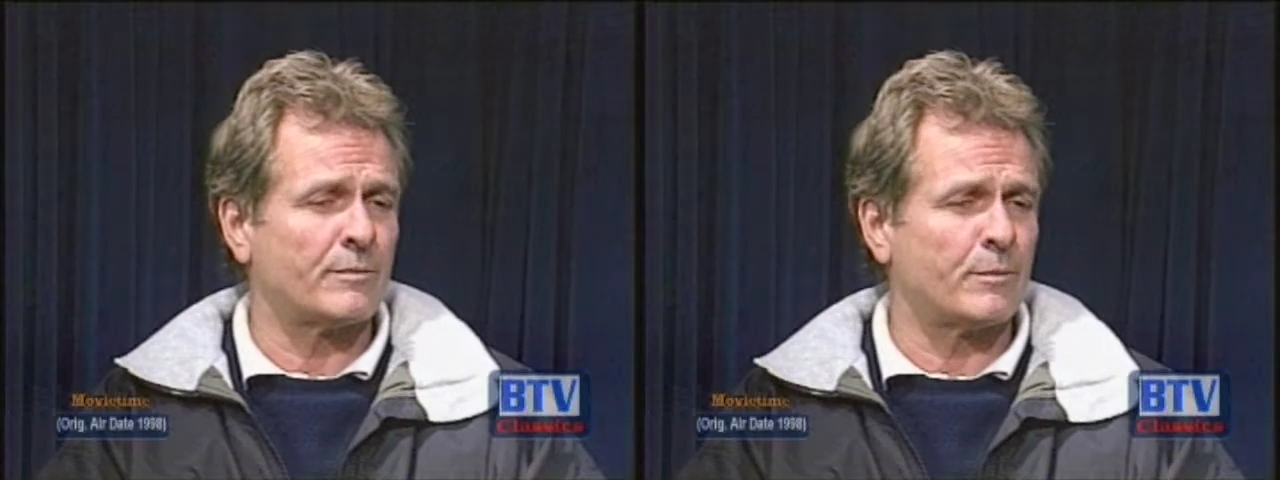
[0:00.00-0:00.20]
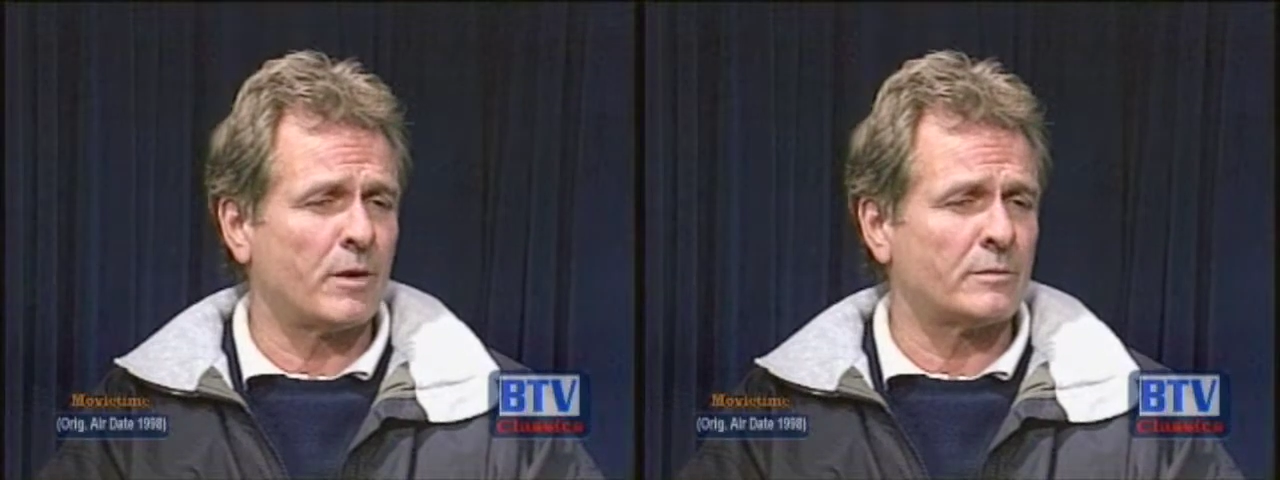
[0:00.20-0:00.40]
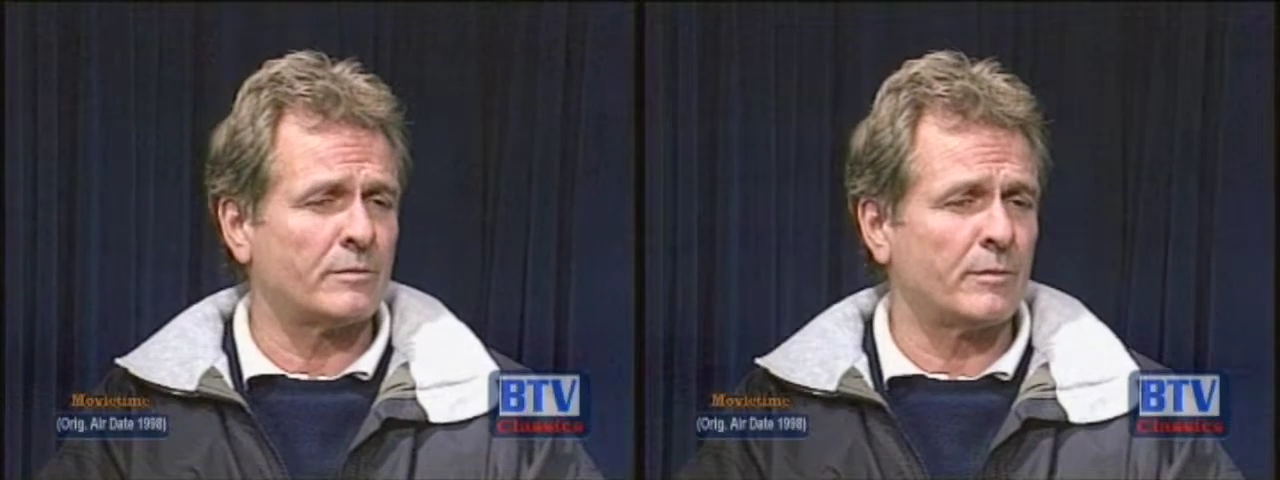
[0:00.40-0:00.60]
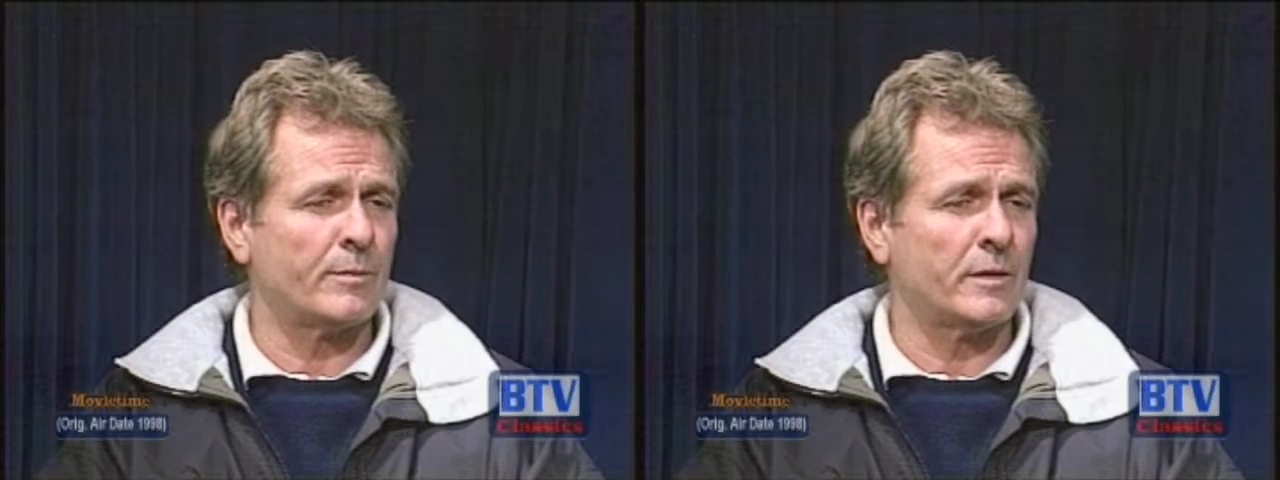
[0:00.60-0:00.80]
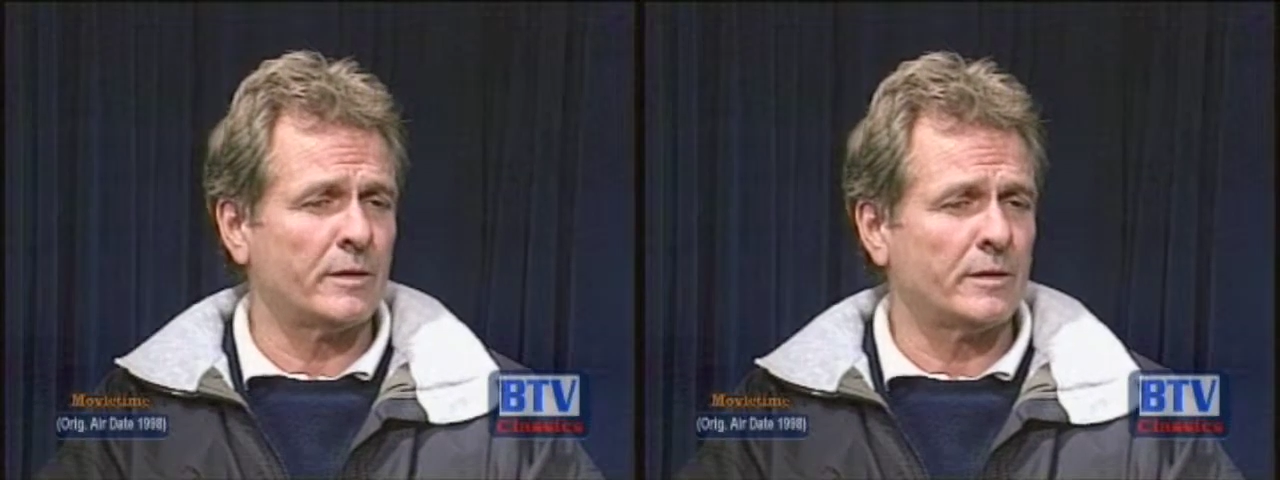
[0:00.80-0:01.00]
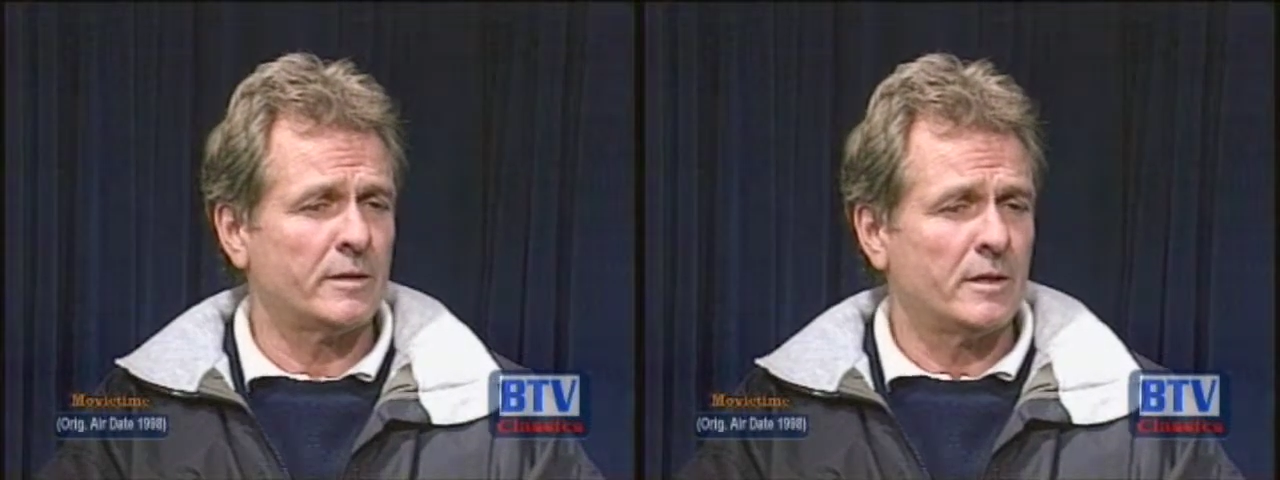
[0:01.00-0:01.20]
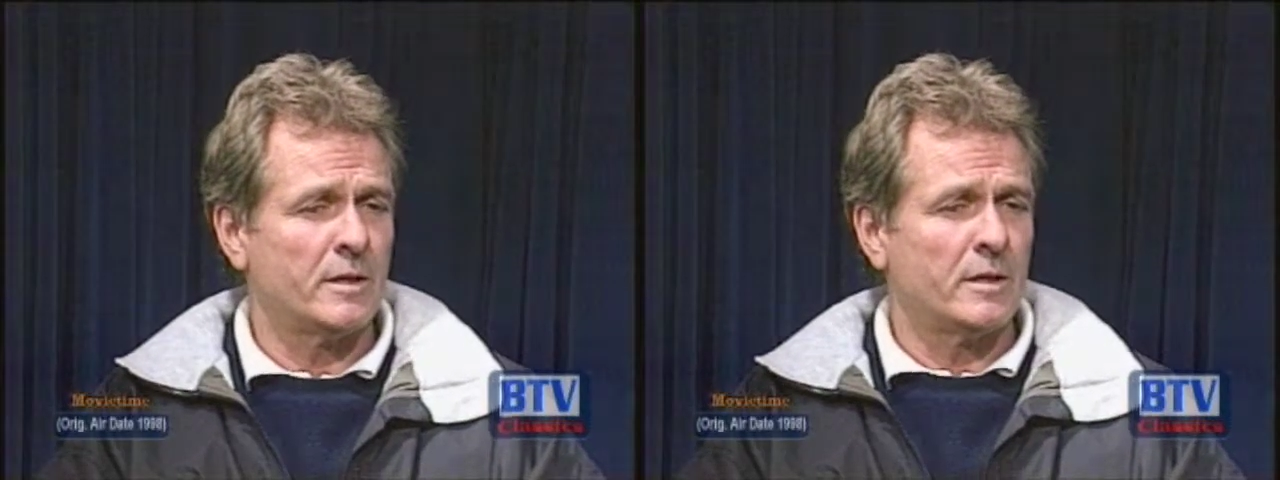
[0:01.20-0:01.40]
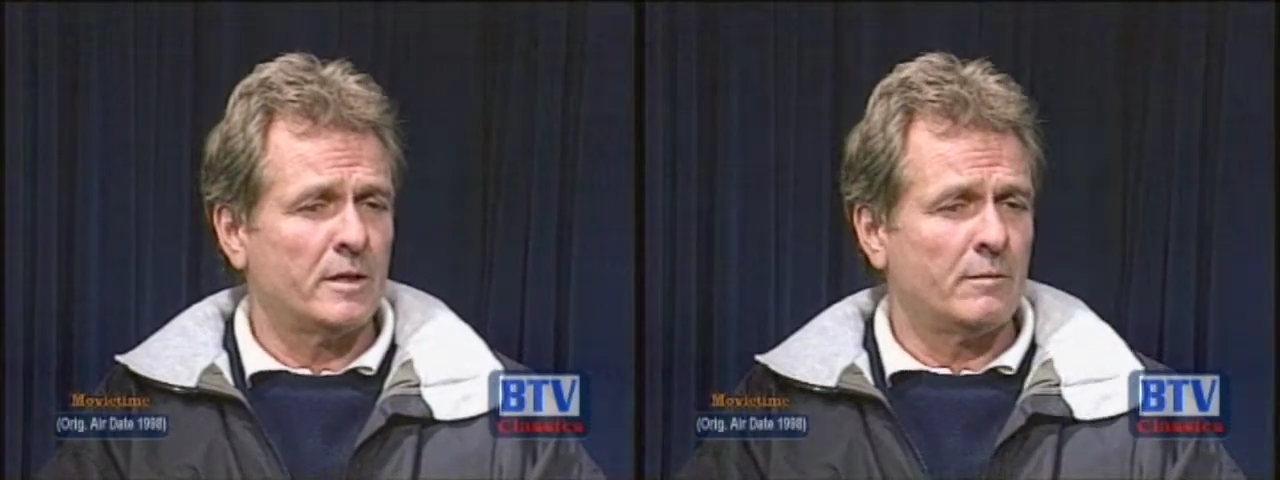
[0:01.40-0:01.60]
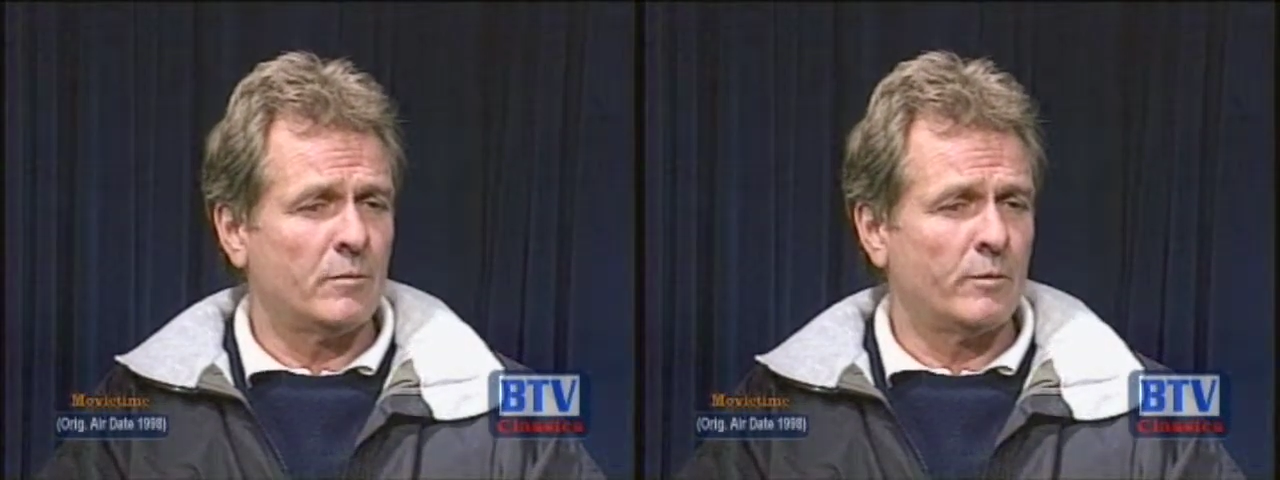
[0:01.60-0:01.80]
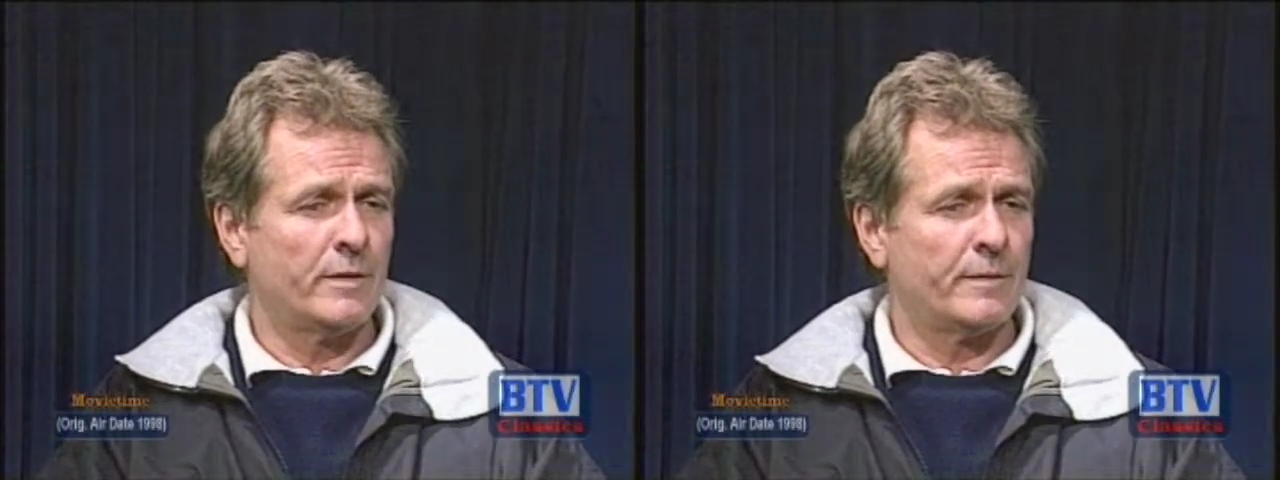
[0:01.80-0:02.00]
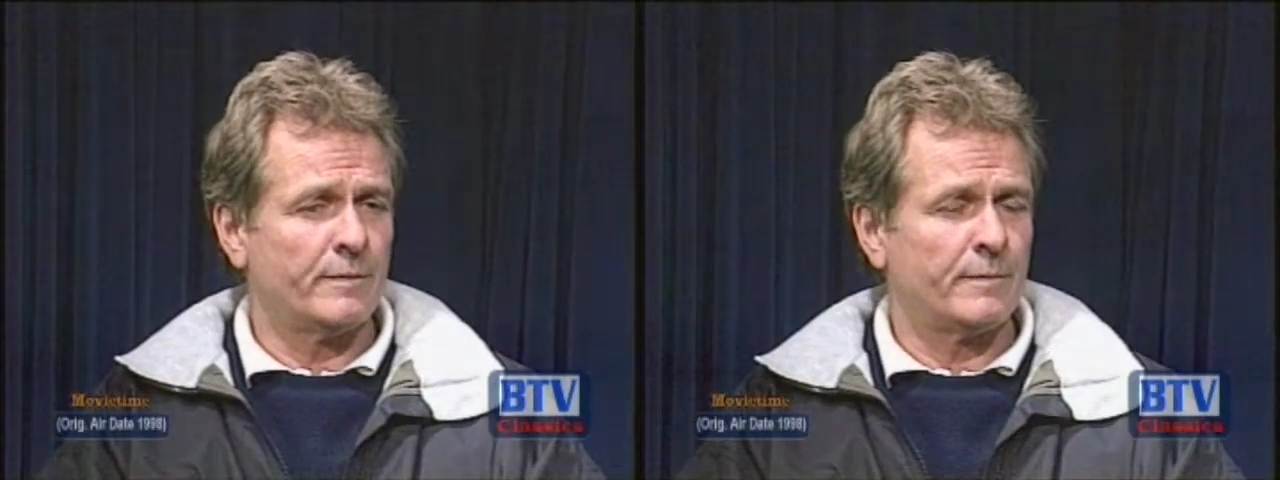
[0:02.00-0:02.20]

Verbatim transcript: possibly for Billy Mumy.